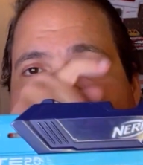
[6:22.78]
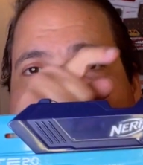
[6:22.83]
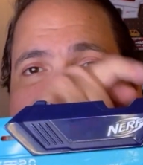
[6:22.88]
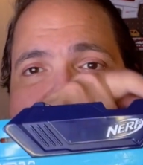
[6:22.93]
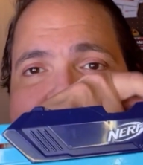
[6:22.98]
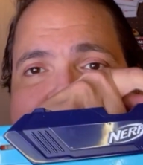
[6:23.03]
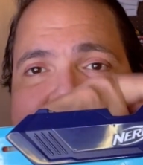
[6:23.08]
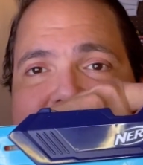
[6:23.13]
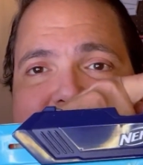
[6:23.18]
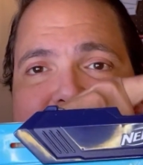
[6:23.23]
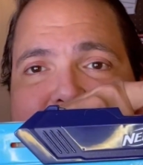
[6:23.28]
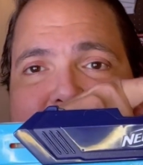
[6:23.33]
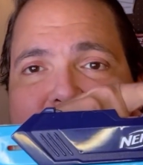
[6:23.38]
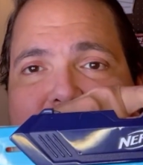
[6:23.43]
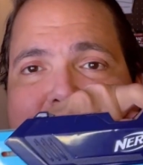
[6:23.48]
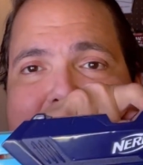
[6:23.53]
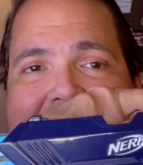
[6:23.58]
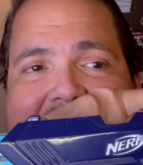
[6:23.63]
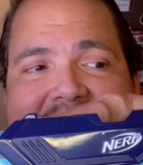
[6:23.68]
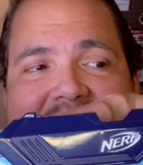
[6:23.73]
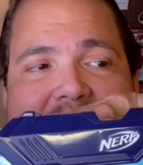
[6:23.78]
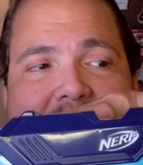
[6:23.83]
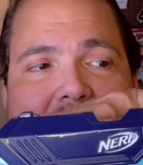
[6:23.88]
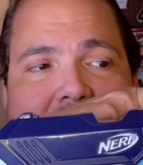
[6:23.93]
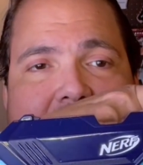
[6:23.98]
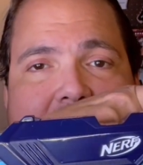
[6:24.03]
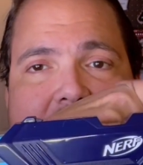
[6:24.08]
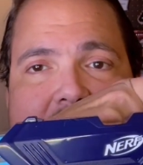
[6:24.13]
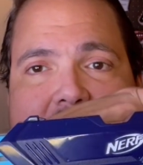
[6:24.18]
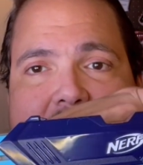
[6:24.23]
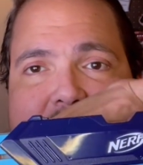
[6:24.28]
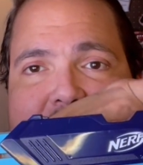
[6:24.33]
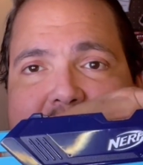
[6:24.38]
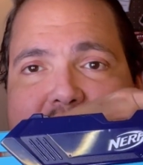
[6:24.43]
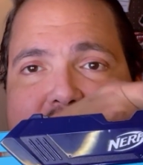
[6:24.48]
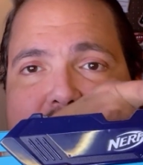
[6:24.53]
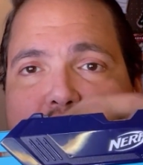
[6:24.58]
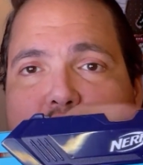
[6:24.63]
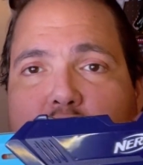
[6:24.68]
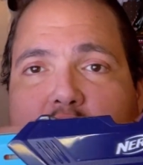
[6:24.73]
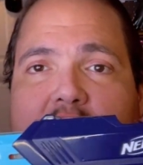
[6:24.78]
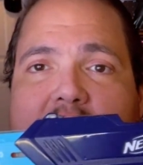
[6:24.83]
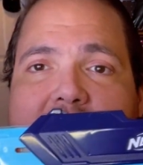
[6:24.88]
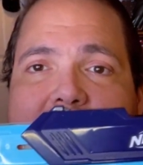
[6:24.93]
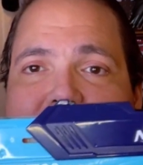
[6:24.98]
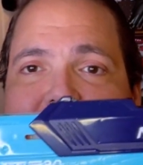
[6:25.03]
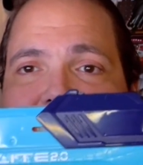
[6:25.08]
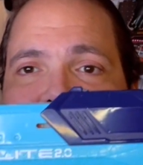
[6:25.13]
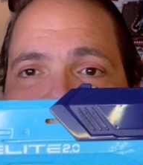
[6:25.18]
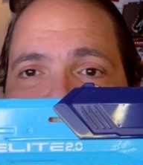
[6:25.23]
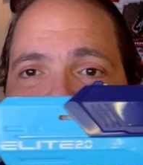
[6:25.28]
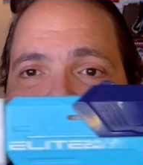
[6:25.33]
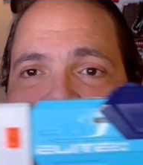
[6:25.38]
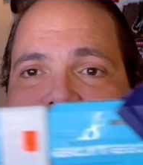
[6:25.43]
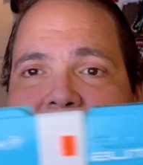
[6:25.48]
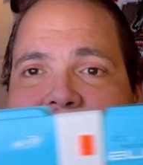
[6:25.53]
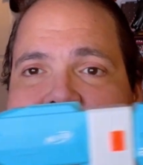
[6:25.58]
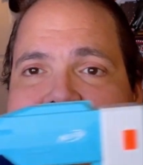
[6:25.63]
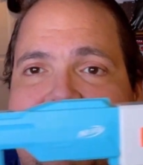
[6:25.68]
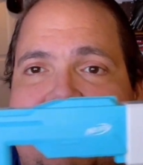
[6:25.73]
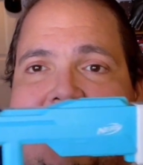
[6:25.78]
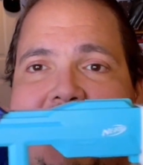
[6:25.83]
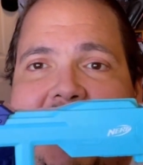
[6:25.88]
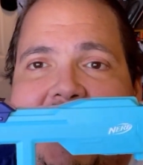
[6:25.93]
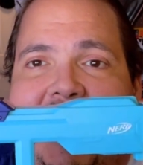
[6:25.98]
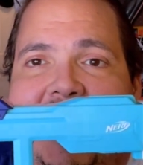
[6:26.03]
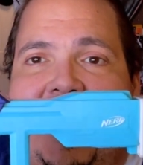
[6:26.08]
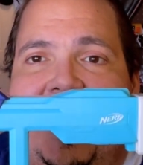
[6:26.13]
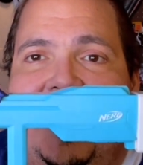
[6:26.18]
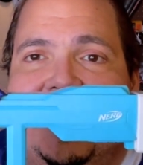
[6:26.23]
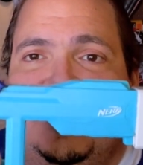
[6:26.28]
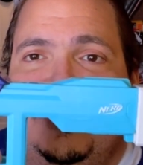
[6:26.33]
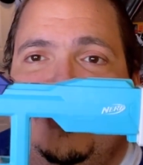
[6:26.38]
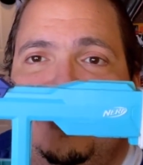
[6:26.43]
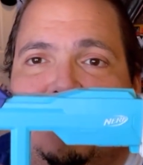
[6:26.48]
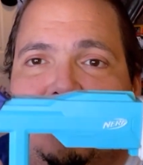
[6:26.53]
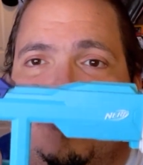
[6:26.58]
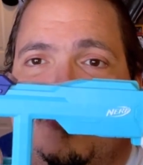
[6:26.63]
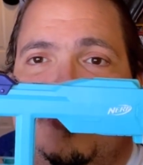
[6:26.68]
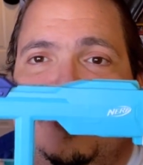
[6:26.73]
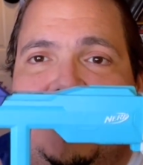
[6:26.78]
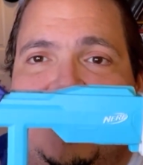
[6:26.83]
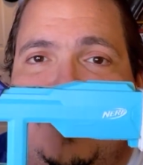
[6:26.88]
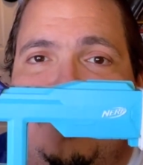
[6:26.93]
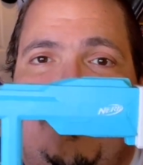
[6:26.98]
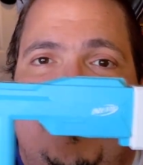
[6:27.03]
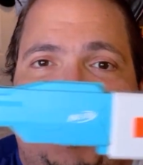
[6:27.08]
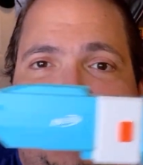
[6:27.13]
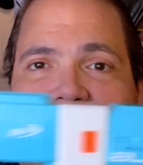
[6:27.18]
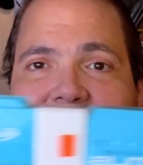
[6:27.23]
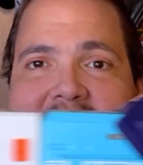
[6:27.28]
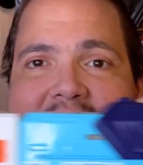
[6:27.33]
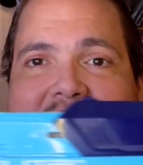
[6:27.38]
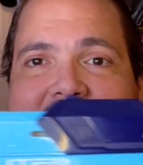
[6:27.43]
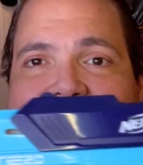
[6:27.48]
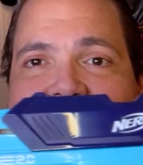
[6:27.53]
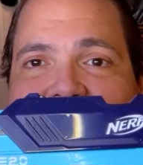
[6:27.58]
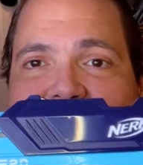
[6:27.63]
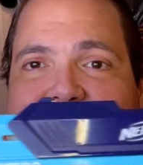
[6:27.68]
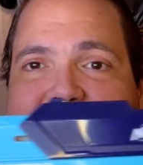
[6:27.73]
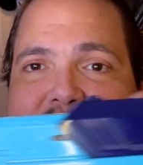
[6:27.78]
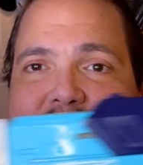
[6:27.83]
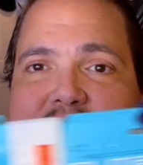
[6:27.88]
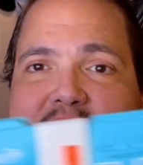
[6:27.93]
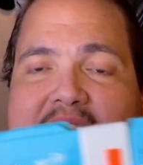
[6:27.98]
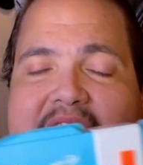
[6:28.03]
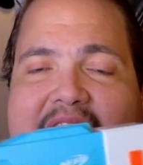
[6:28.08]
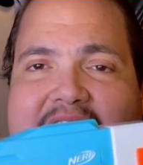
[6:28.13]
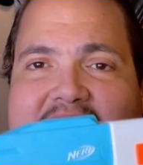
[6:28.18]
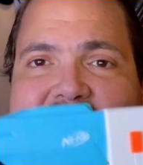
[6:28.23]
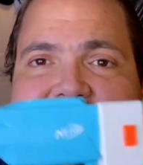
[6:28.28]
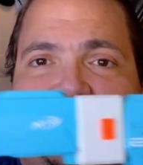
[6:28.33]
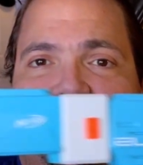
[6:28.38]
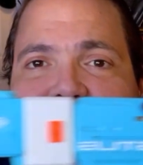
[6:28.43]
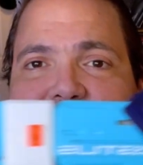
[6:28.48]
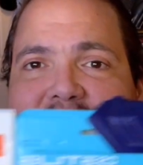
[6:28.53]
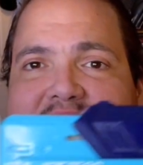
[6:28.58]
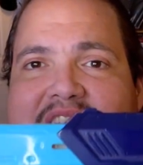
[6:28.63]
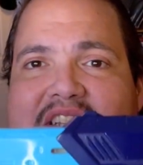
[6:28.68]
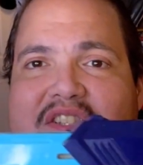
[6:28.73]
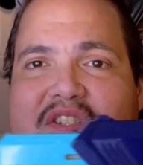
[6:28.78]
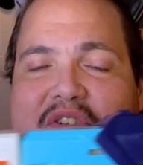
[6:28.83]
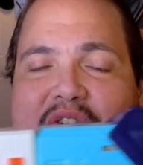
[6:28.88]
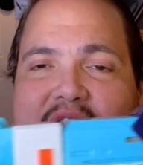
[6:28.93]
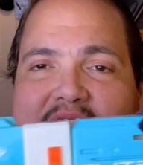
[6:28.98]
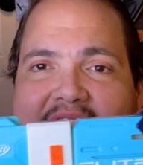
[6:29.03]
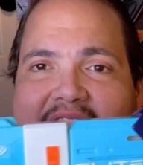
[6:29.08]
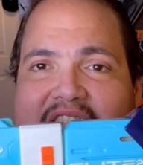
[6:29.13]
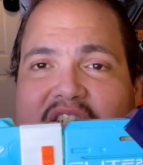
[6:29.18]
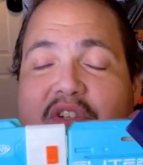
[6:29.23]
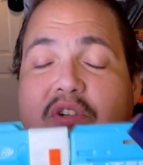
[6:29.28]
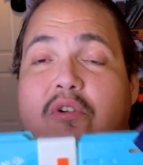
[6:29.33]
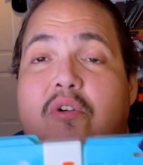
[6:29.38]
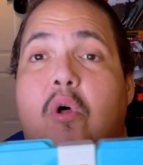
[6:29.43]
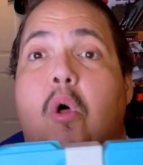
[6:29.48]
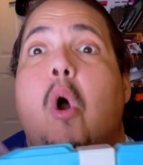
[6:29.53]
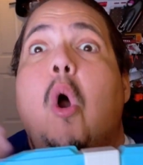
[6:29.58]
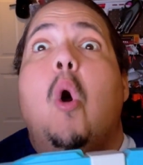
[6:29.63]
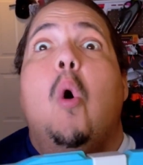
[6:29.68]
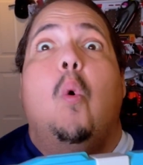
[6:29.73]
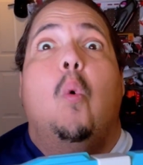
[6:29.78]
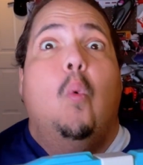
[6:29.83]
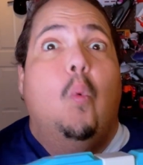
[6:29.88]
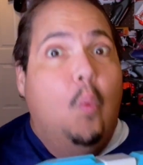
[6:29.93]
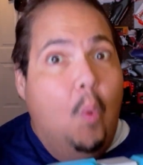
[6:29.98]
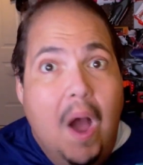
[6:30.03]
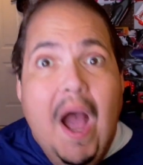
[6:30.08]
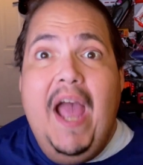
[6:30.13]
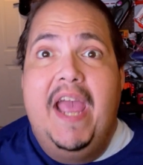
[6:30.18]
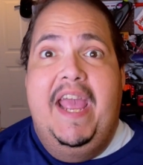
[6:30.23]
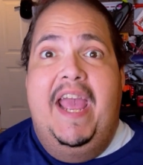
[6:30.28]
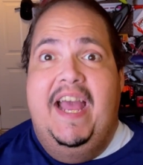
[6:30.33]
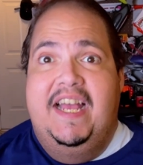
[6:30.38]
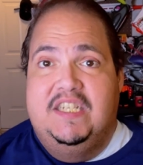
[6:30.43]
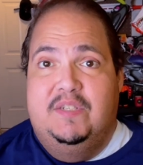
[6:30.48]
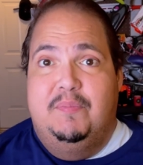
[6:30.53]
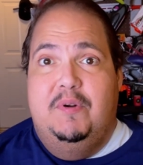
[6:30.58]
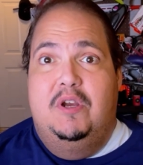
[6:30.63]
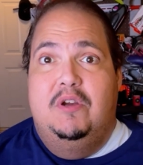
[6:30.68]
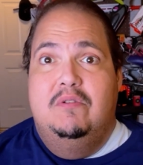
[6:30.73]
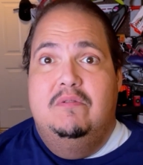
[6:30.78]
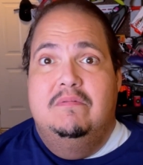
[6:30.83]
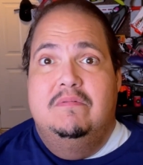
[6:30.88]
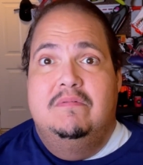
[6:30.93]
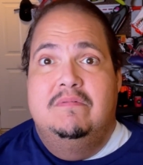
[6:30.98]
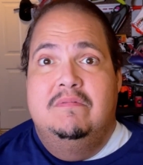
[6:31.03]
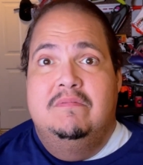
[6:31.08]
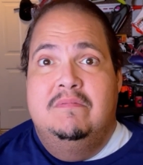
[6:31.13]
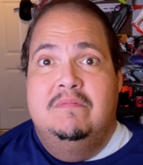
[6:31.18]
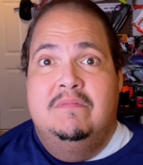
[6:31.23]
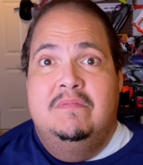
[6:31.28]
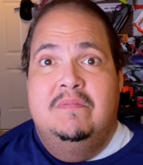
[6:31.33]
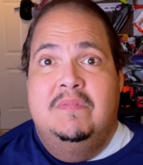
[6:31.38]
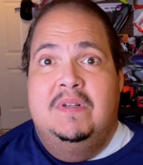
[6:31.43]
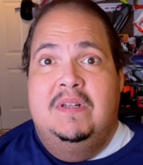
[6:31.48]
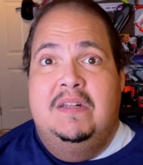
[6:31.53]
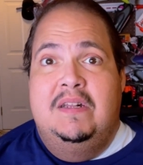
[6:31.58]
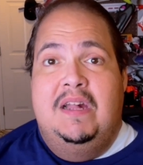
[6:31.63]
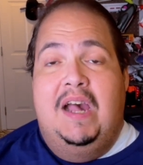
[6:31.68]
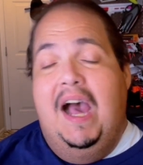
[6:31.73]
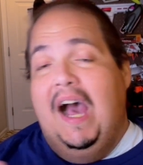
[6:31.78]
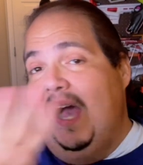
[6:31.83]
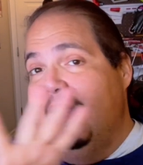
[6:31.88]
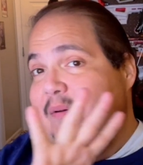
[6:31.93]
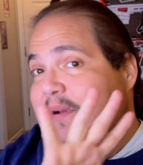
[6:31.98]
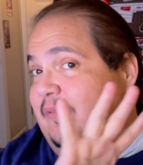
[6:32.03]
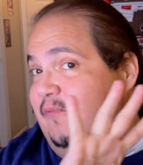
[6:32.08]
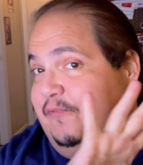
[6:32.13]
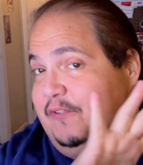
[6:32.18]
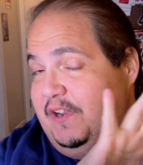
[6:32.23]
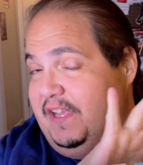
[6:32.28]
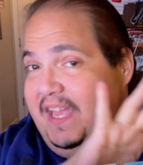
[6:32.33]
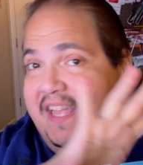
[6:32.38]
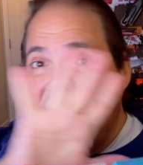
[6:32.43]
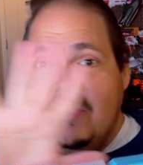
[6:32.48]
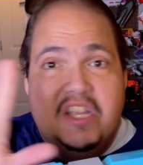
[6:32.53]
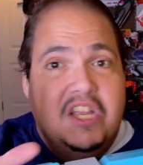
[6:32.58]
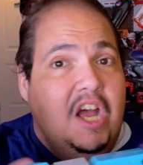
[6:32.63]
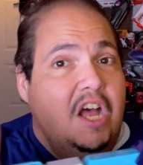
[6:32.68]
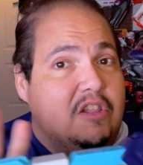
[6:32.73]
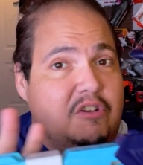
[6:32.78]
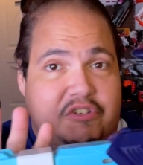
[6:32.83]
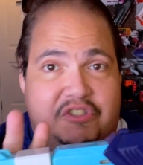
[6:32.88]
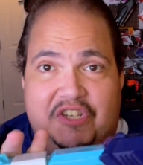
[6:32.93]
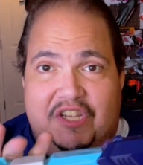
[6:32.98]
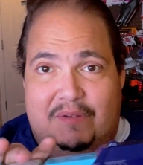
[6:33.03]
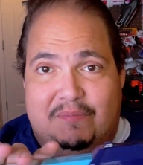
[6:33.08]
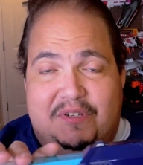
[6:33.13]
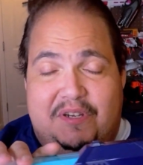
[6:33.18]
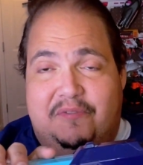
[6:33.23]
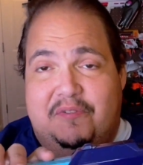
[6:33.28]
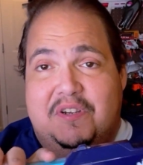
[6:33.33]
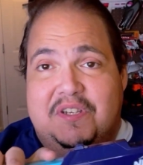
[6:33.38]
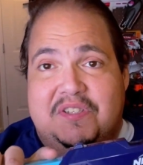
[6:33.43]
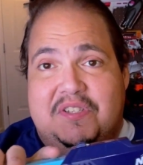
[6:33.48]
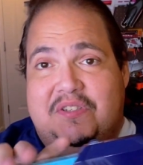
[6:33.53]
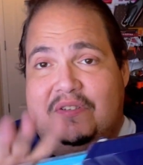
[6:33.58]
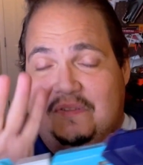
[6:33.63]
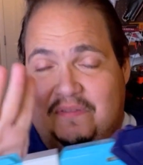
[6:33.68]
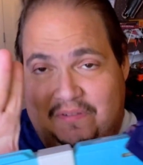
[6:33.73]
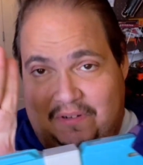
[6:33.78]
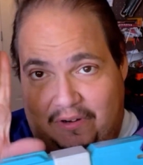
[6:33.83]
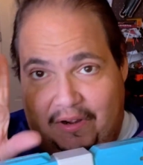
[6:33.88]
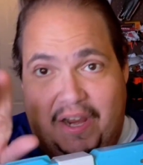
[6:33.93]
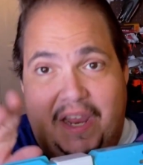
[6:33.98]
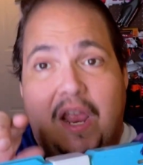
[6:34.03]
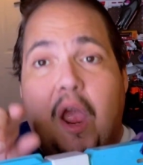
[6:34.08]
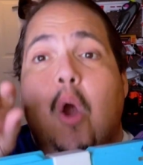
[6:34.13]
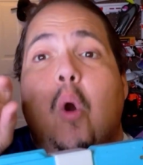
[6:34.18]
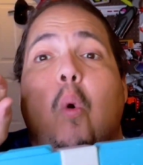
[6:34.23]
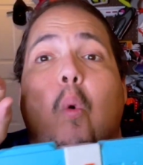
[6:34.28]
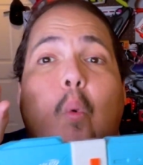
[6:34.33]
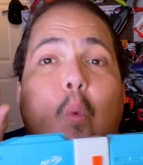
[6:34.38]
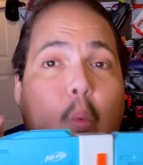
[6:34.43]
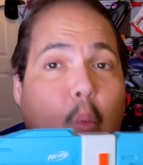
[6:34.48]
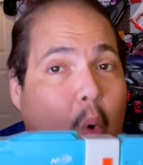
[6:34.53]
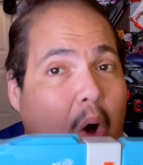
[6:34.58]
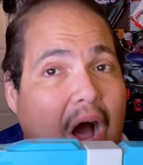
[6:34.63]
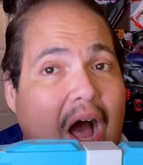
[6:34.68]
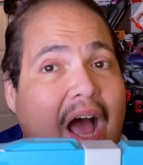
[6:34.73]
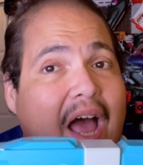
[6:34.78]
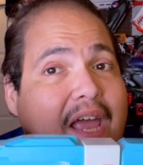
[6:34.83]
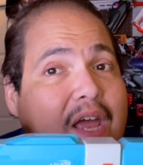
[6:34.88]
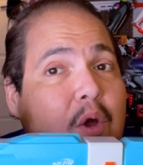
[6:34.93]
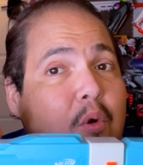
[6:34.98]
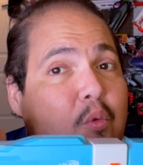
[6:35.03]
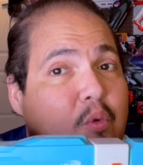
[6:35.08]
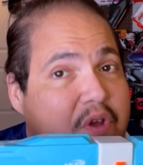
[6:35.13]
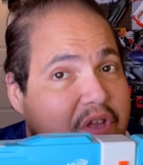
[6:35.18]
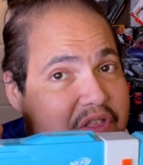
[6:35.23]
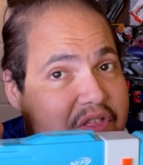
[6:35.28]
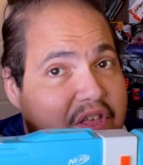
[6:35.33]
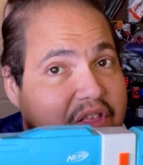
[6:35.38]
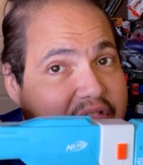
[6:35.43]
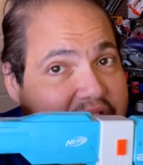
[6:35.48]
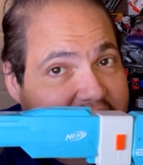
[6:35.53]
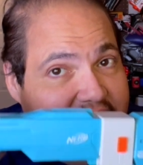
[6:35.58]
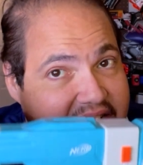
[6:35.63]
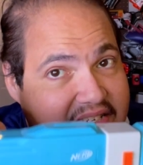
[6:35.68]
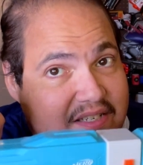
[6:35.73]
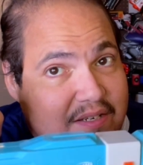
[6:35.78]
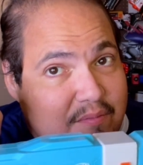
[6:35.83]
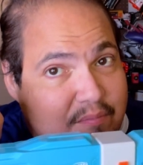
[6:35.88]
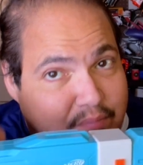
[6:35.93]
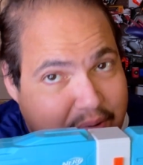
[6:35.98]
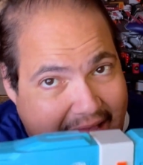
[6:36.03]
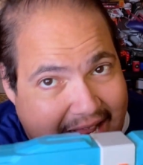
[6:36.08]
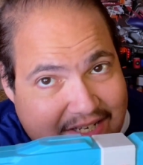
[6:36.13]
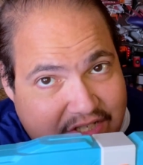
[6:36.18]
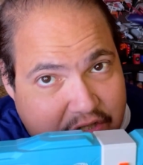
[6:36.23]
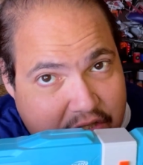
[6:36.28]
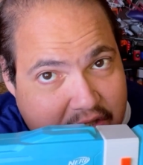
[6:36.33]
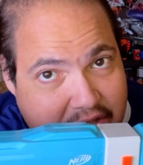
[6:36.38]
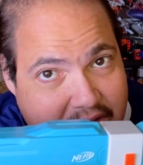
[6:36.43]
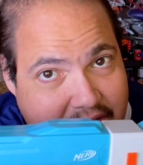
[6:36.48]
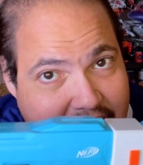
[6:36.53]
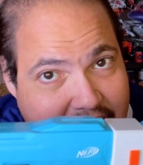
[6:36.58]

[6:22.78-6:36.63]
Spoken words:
Internal magazine system, internal clip, external clip, internal, external, internal, external. Why Hasbro? Forget the color scheme difference, all right? Why with this blaster?